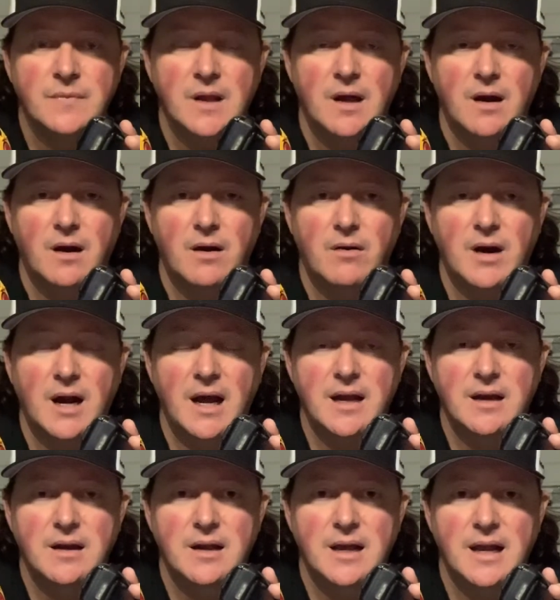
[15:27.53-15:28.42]
All right.
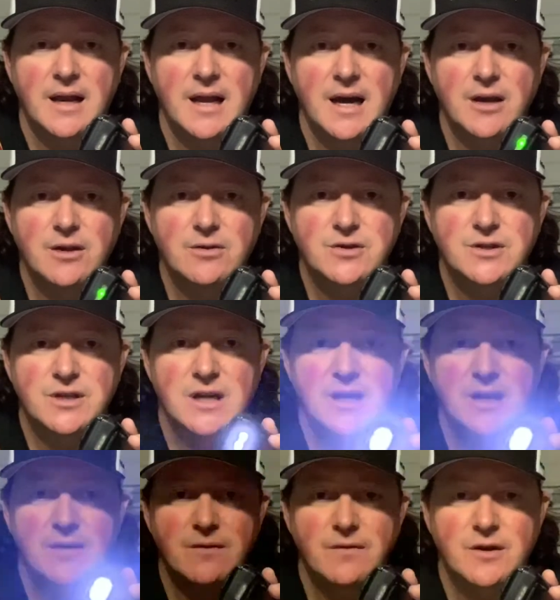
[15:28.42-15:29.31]
And now you
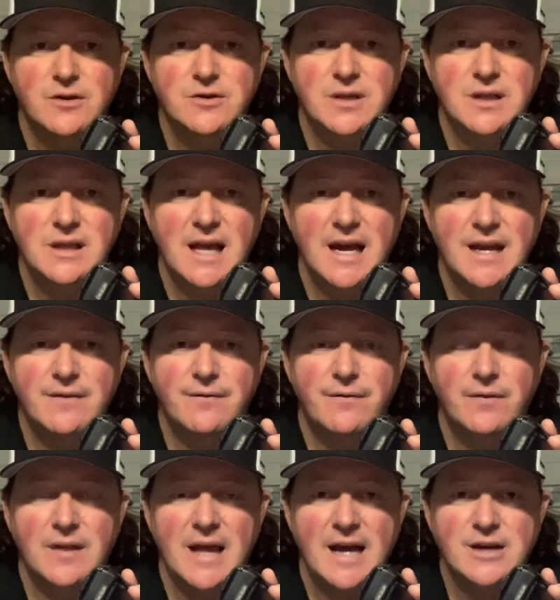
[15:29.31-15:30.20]
see there's a light
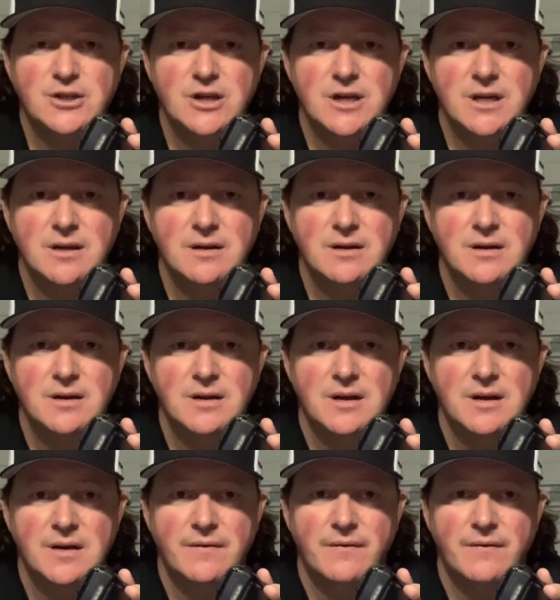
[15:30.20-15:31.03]
flashing. If